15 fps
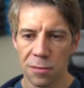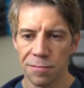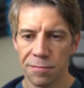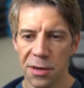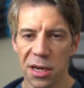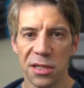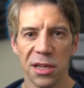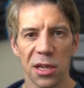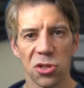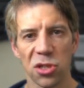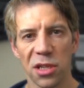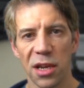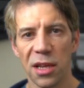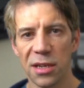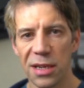Because I just
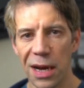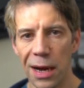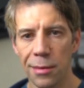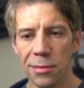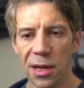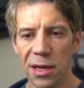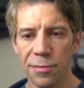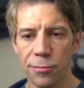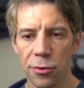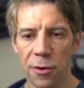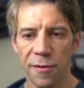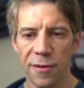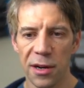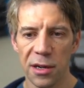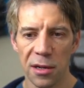did a timeline
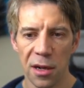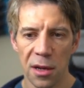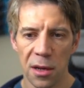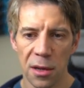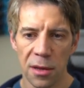profile,